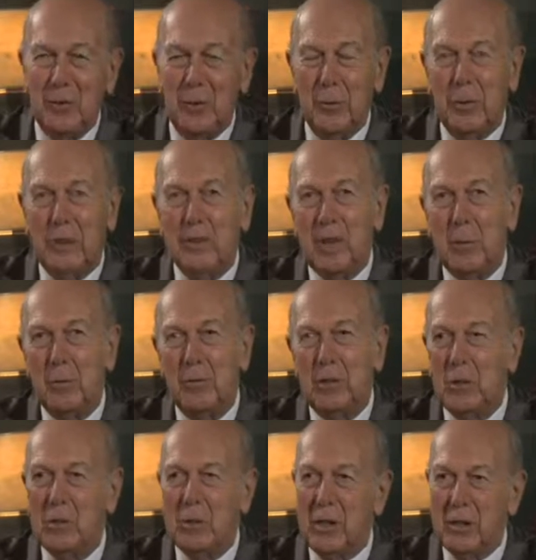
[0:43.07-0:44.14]
from what type of
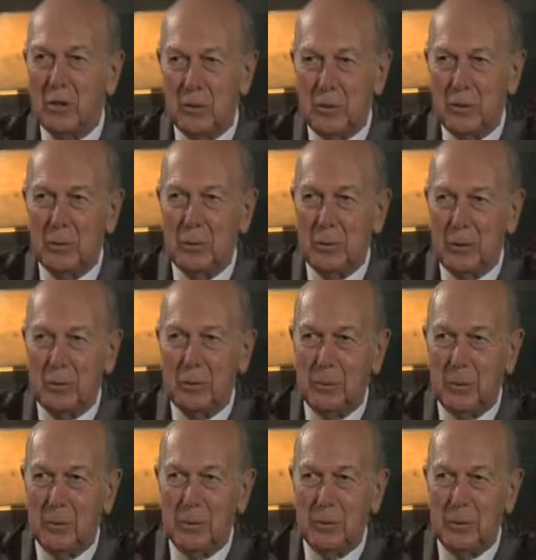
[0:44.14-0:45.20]
education we
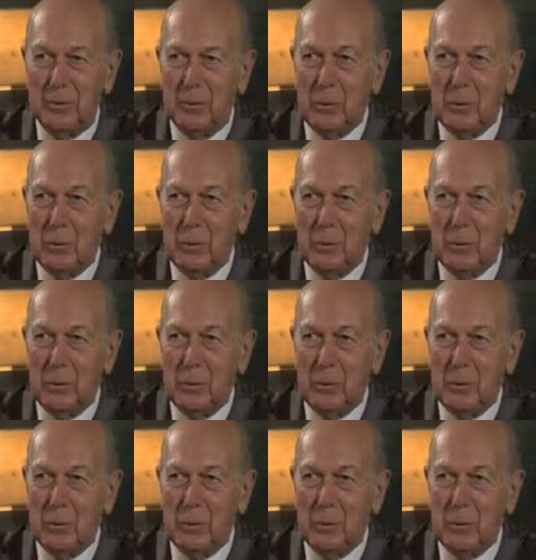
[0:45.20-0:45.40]
were